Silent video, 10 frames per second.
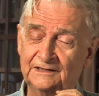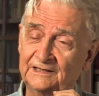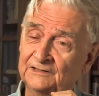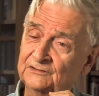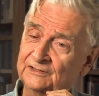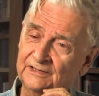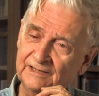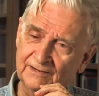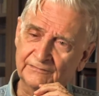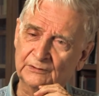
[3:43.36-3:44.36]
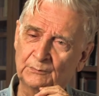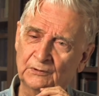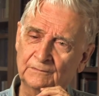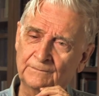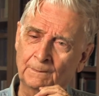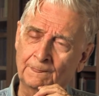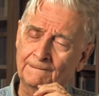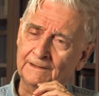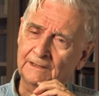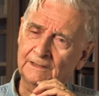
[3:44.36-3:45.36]
it's inevitable
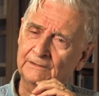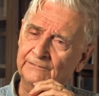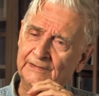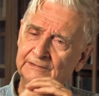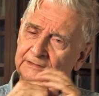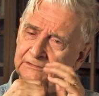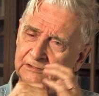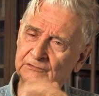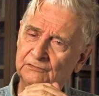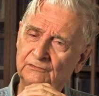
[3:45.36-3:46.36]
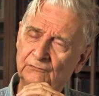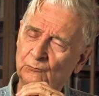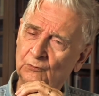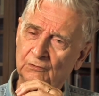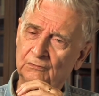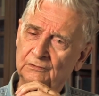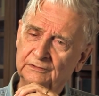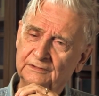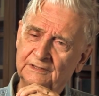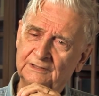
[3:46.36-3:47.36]
uh, that the attention of the world
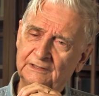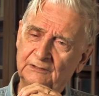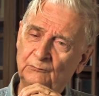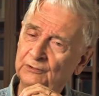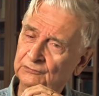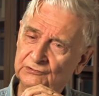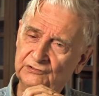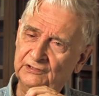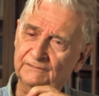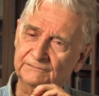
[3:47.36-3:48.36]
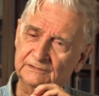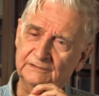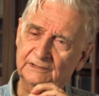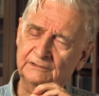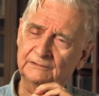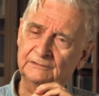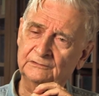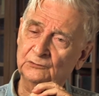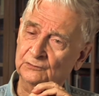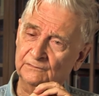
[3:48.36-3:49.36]
will shift
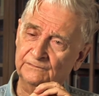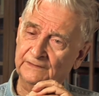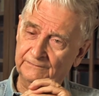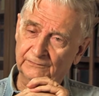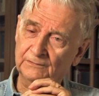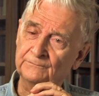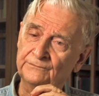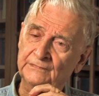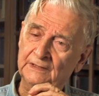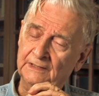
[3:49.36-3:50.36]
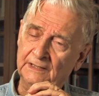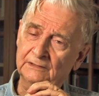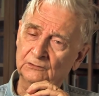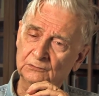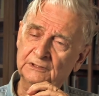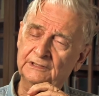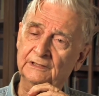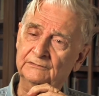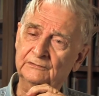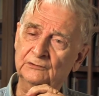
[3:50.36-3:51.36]
in your favor. And
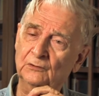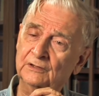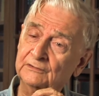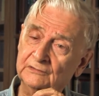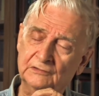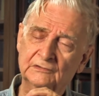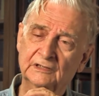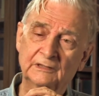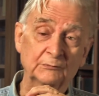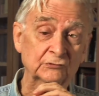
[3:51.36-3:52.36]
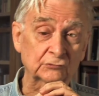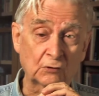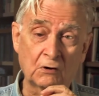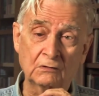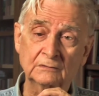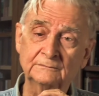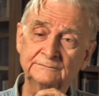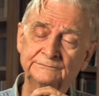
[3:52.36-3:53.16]
OTS is the organization to keep strong,